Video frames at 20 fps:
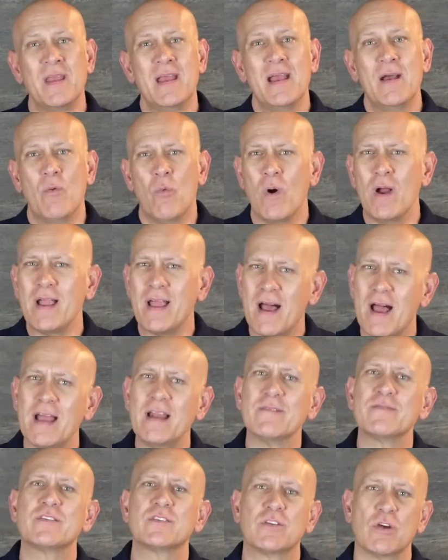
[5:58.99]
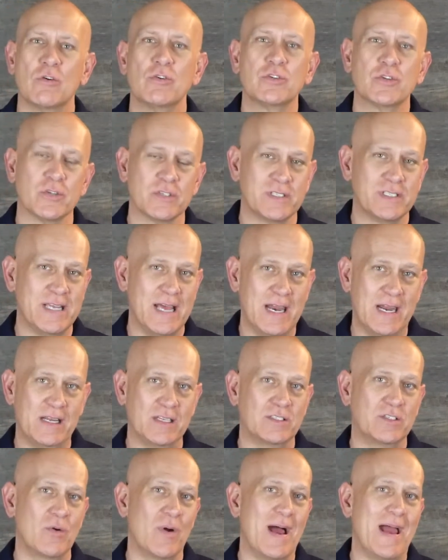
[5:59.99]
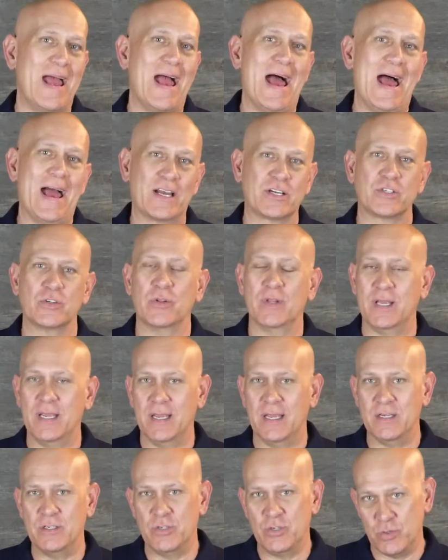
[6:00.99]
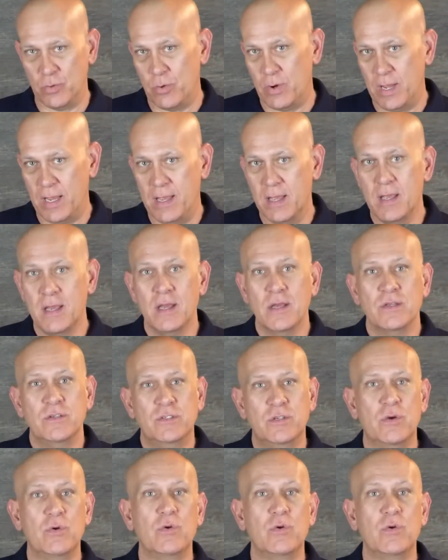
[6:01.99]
what kind of social settings do I actually enjoy? Do